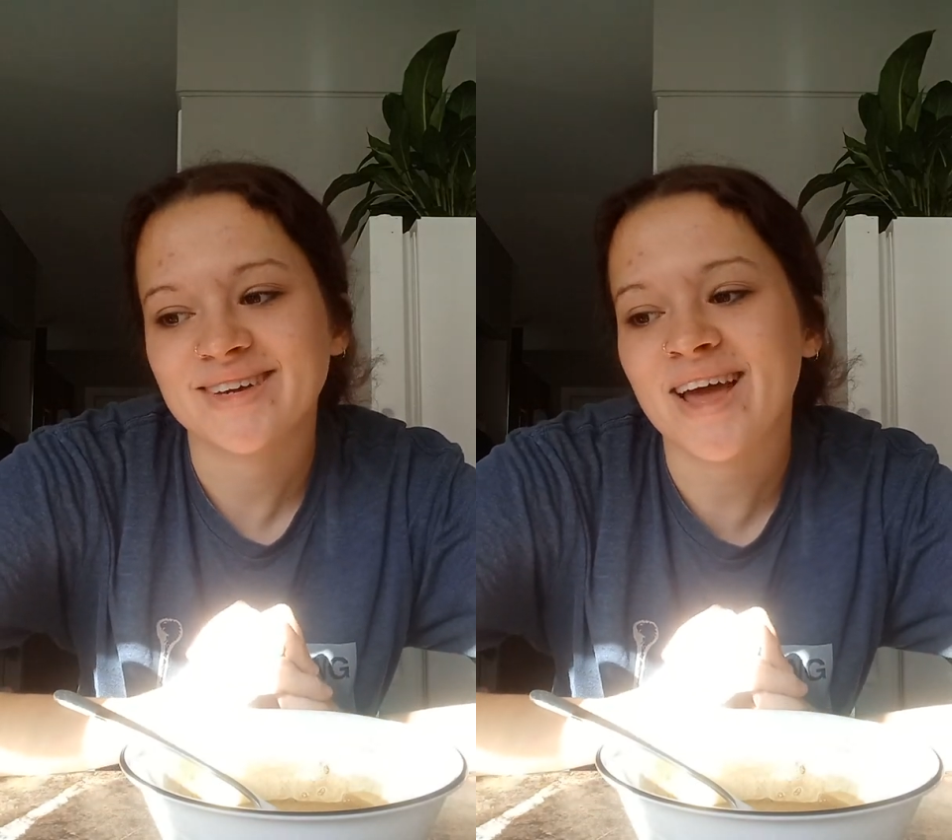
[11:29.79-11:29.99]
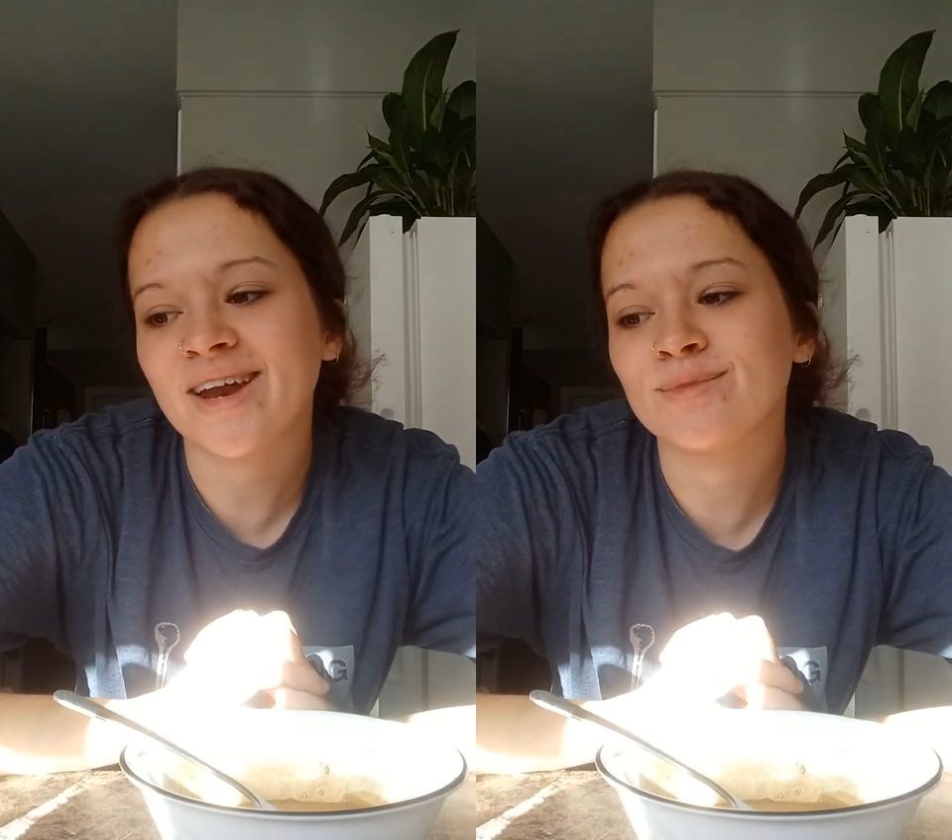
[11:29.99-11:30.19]

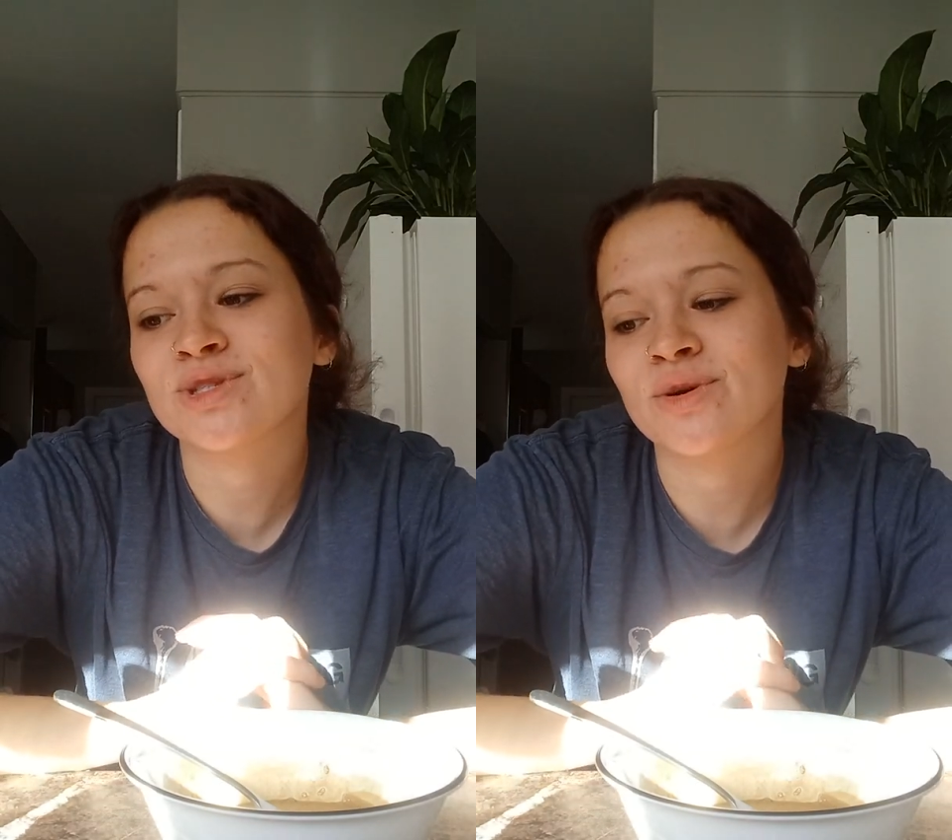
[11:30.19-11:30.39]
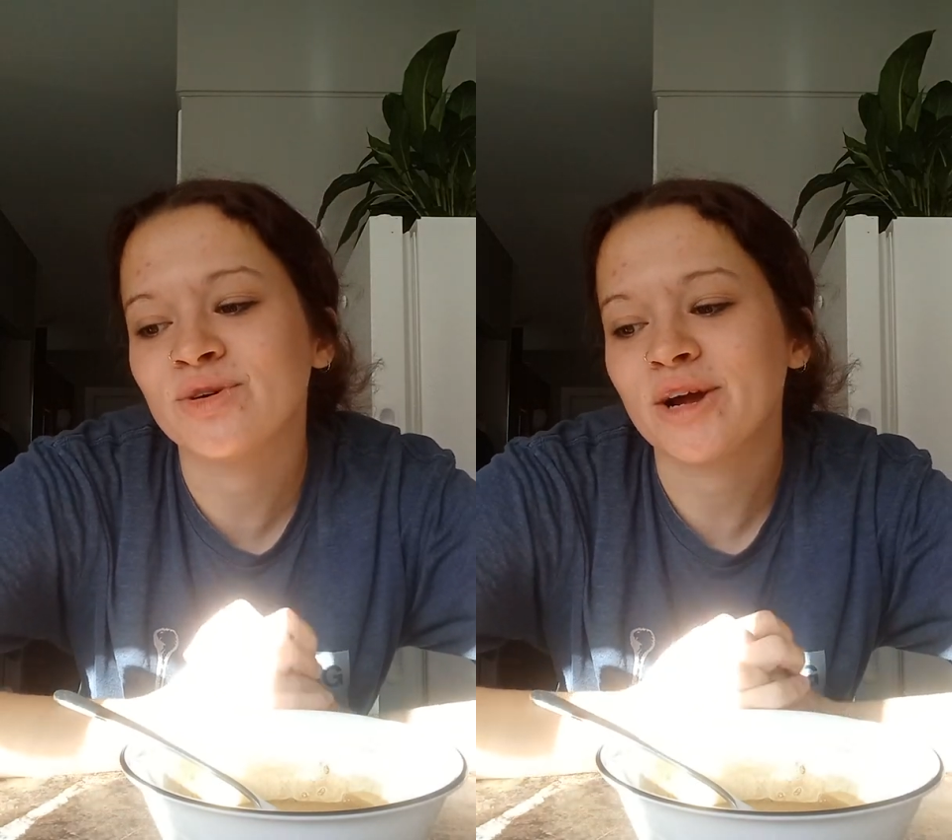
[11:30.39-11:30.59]
And I'm
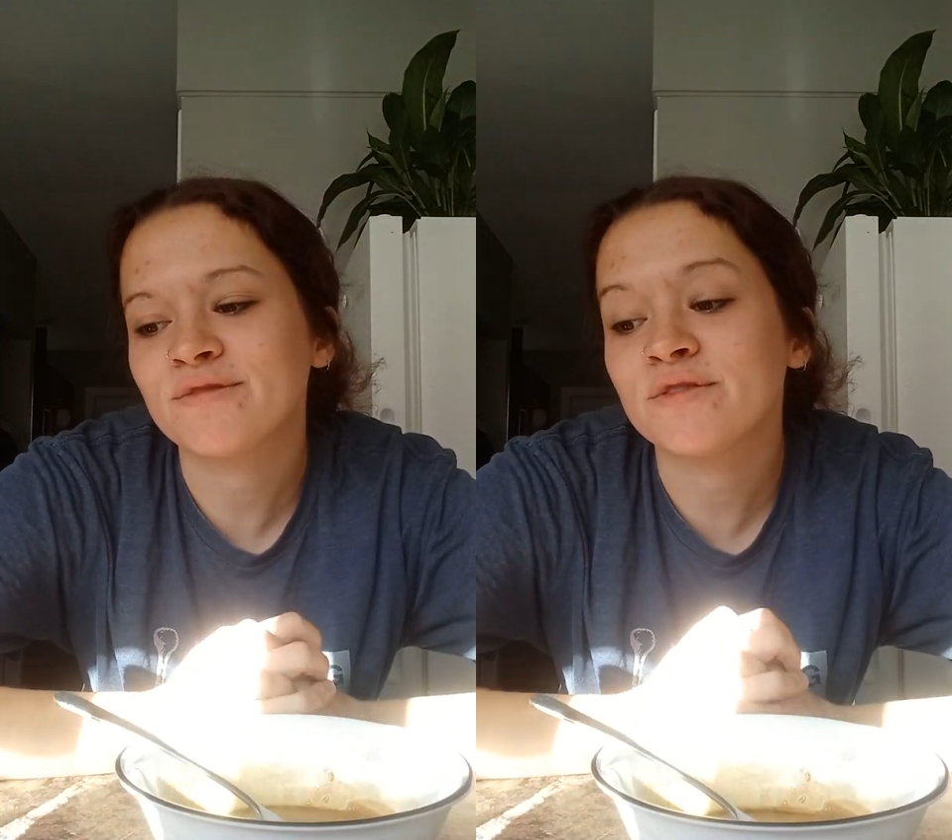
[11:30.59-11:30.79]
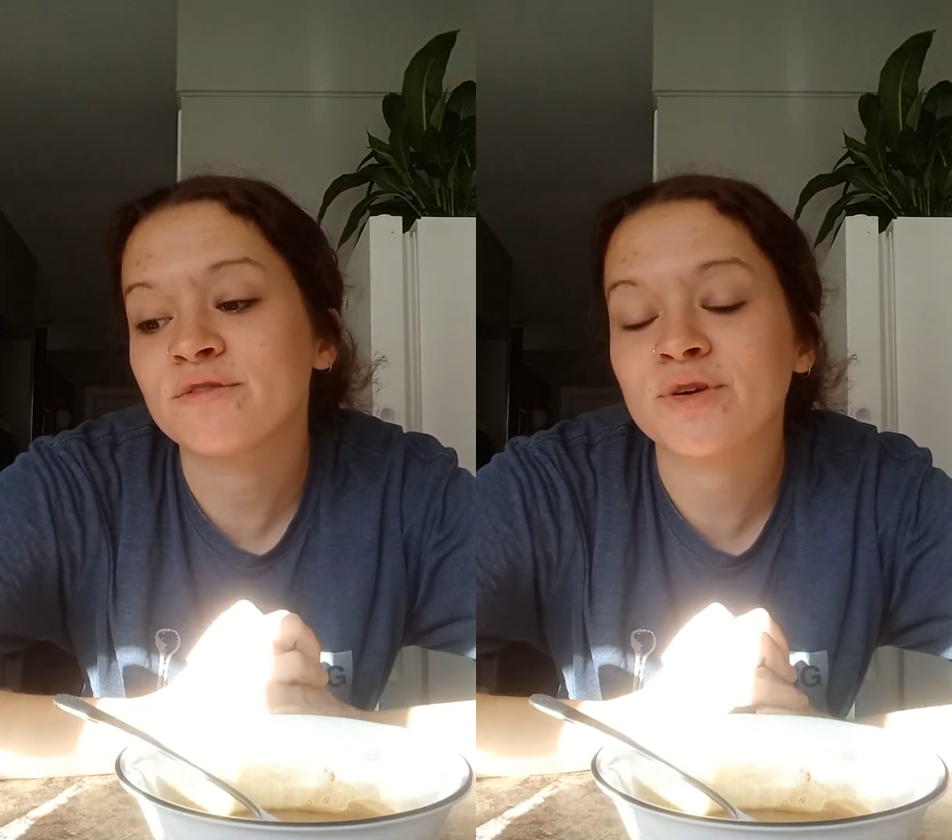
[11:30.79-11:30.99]
so
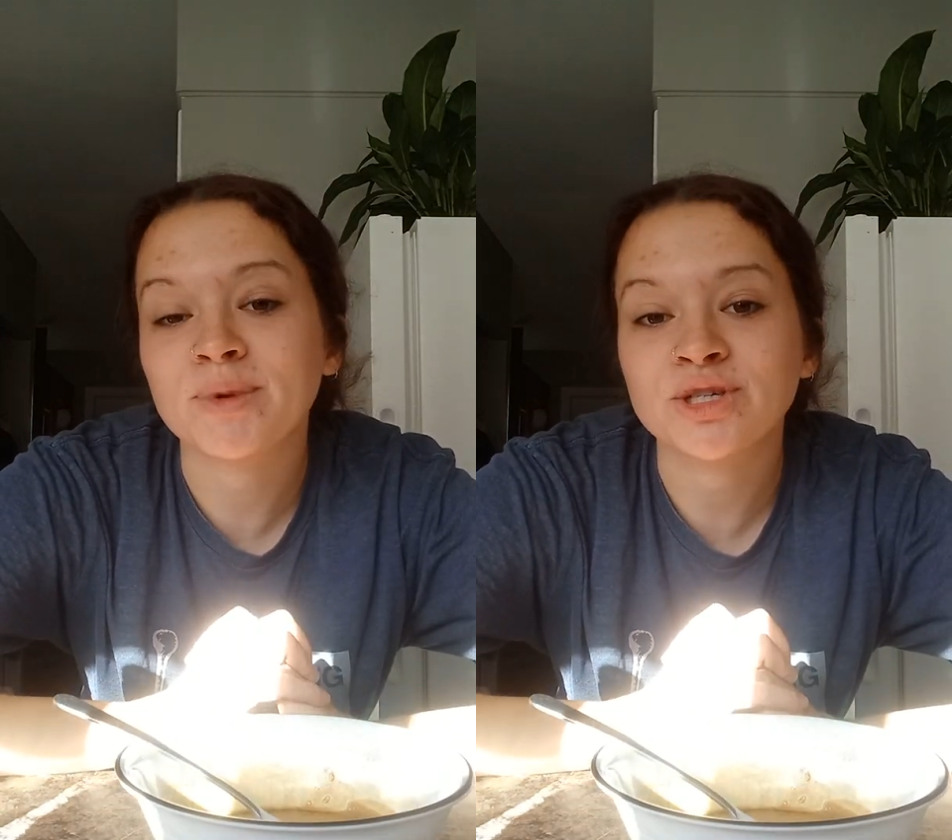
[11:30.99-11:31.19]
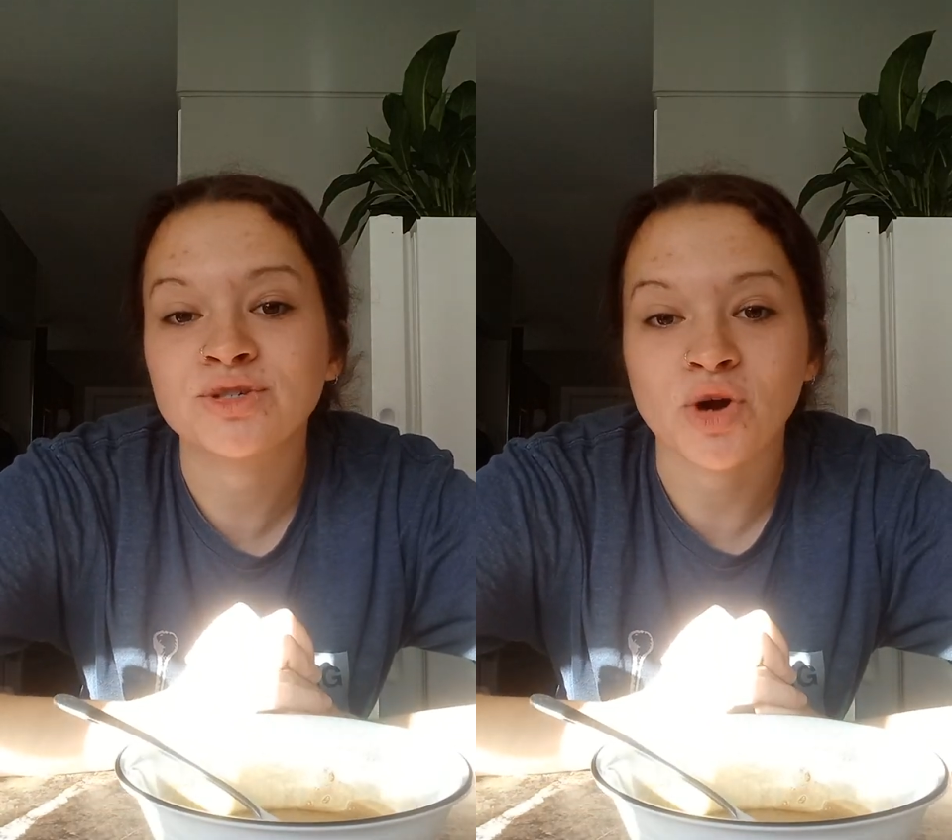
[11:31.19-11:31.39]
grateful for
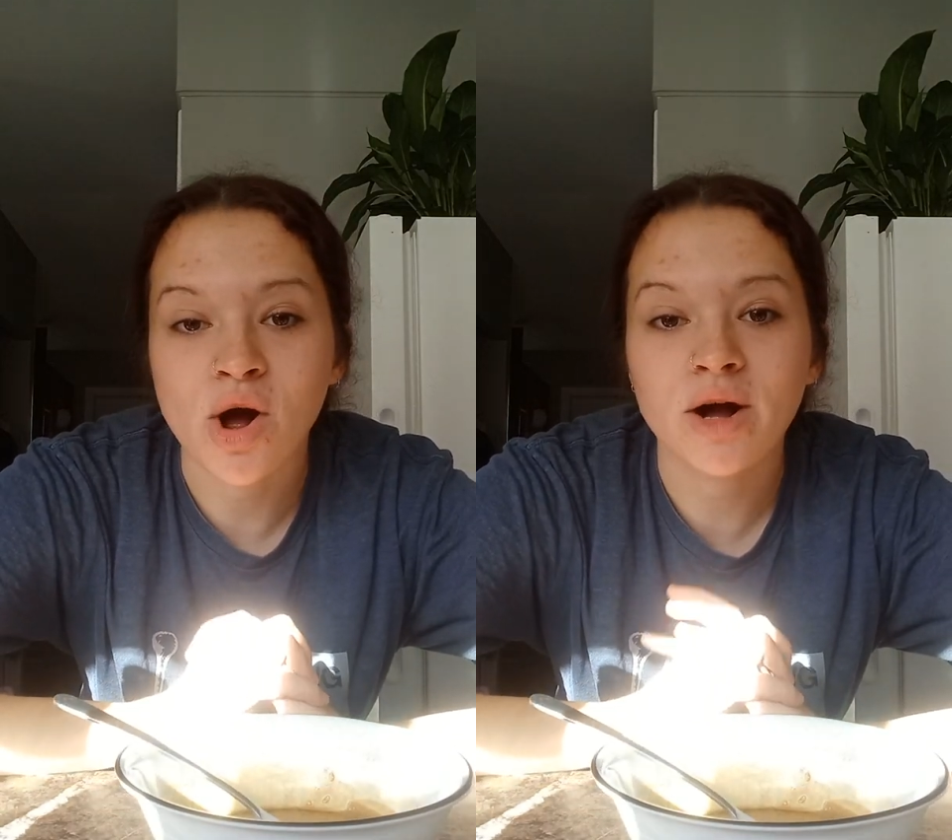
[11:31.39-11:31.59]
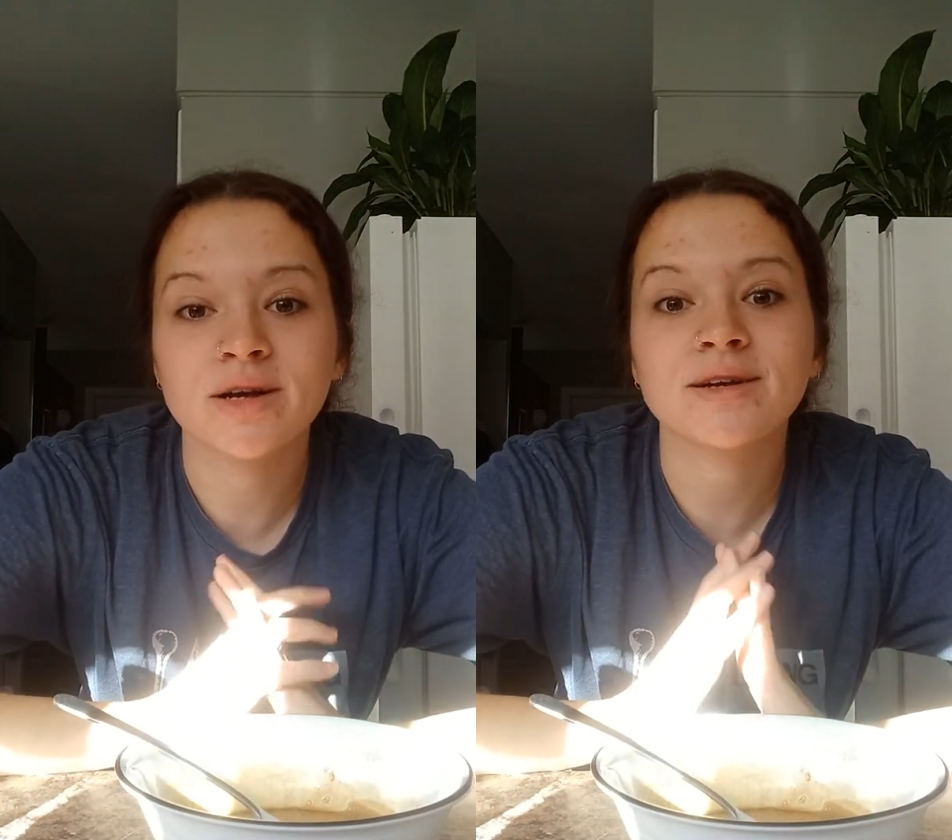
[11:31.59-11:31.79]
my strong